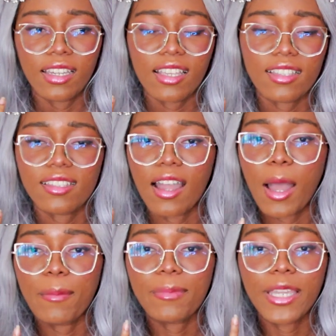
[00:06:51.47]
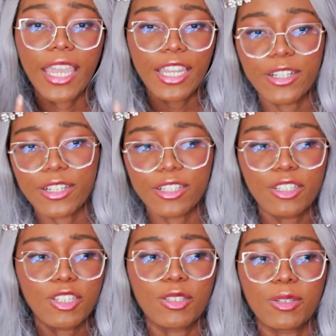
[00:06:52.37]
it's not catered
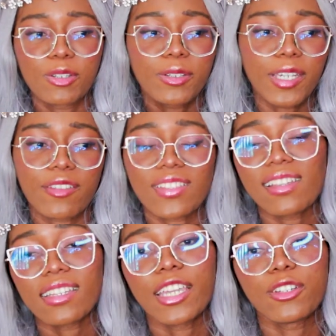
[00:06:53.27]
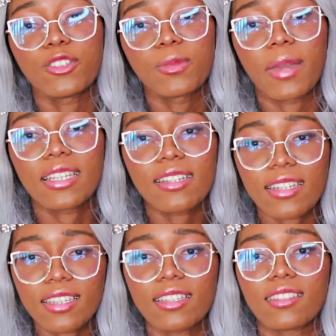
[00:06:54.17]
to creative, it's not catered to my
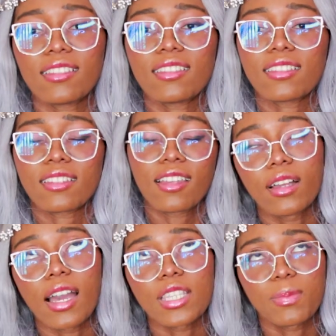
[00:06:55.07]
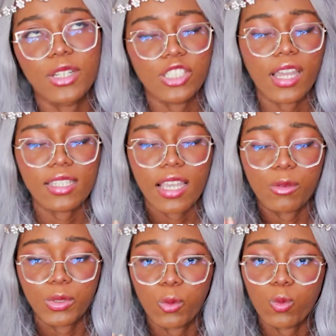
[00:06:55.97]
needs, it's as much as
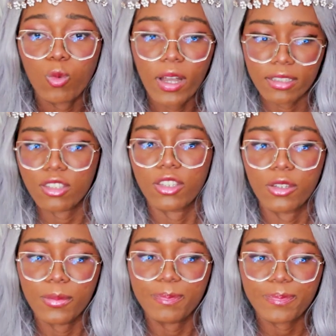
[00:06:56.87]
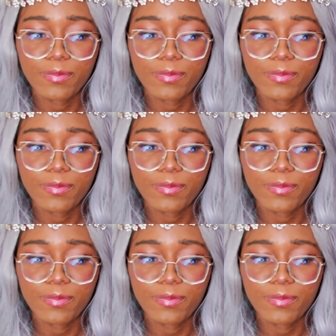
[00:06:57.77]
I would want to.